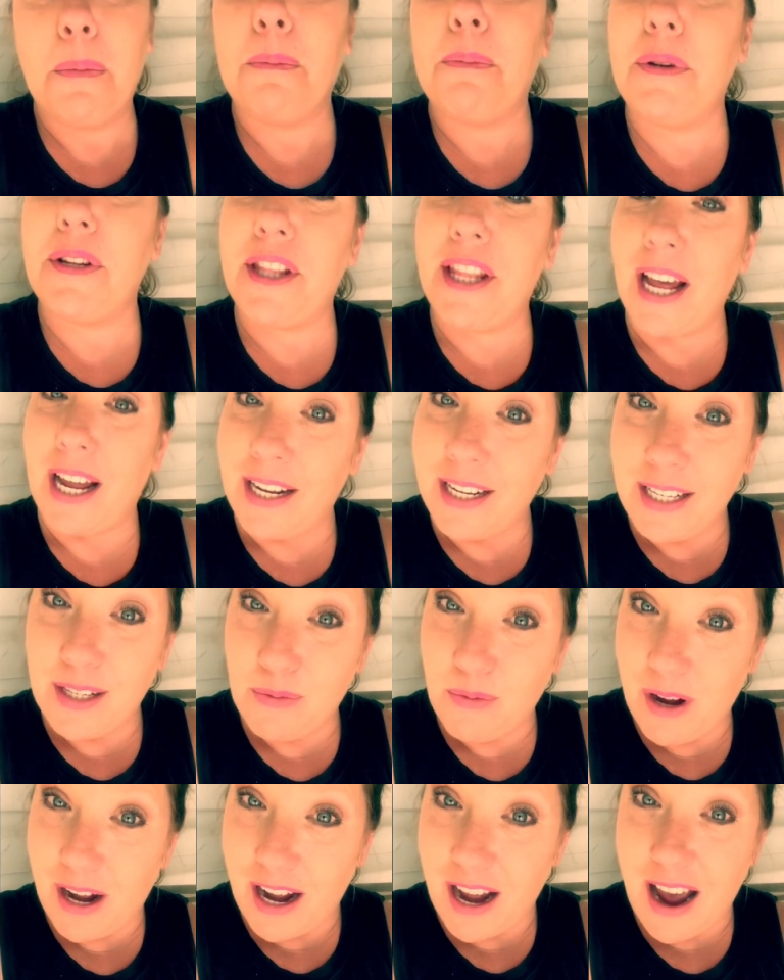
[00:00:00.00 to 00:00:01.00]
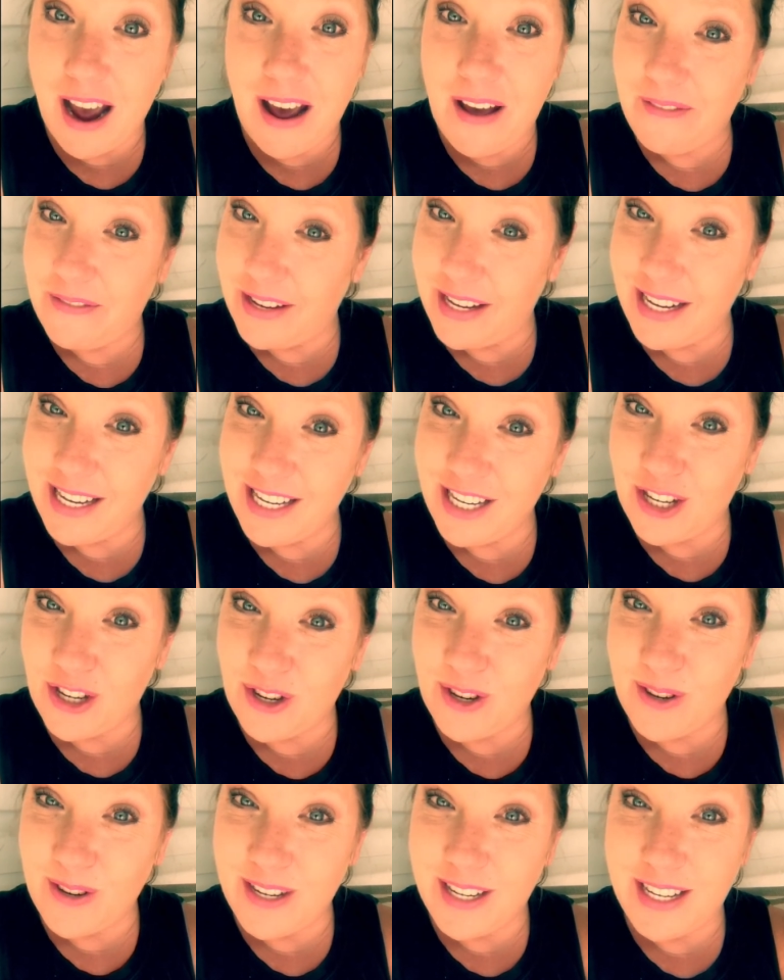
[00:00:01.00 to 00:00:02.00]
But that is why I have
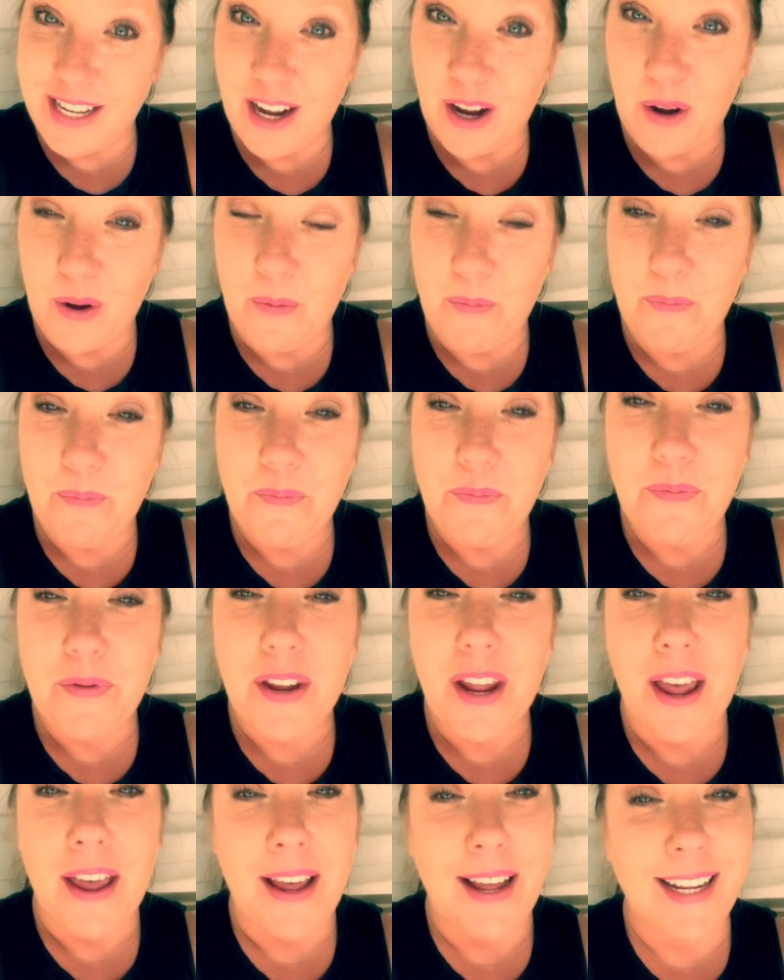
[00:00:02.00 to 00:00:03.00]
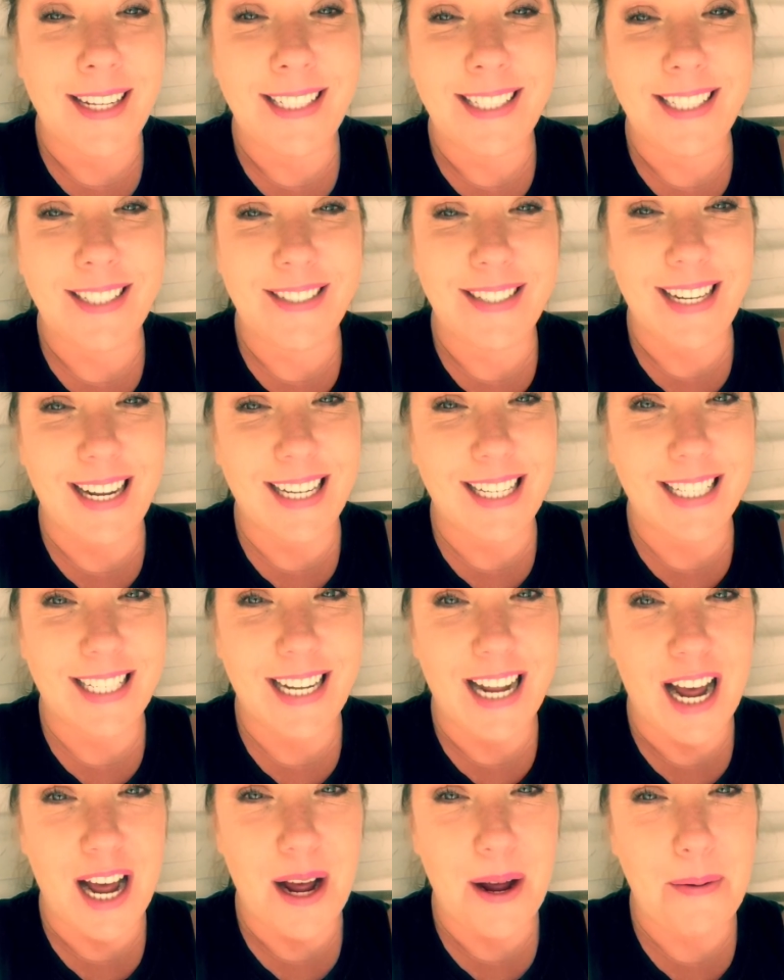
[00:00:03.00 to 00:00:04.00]
dentures. So until next
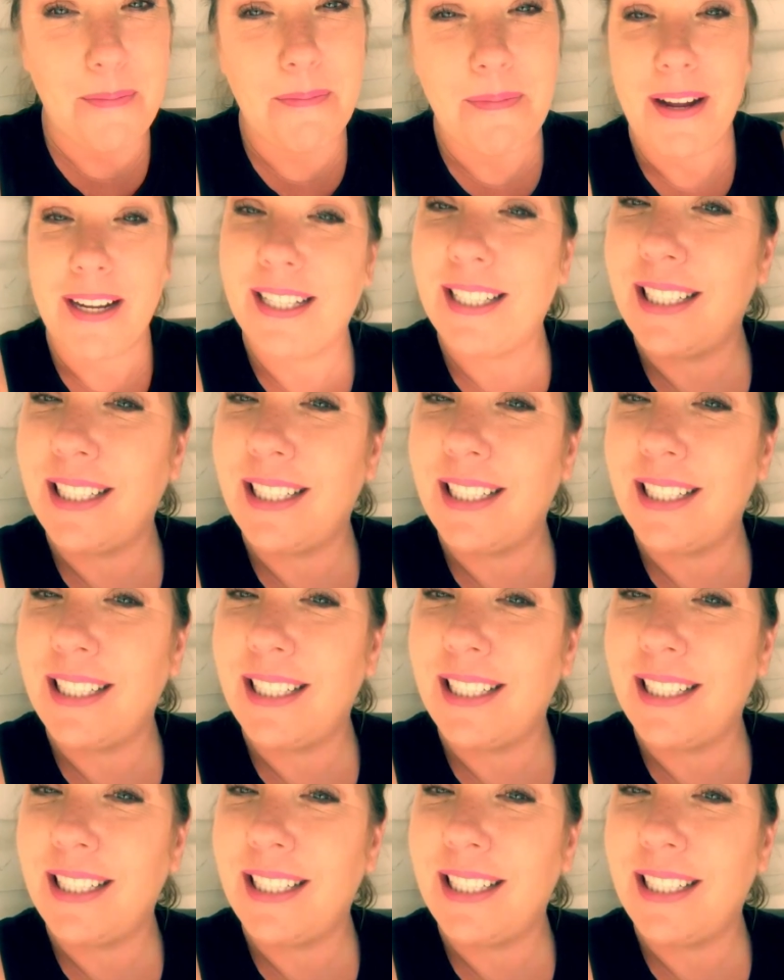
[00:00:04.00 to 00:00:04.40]
time,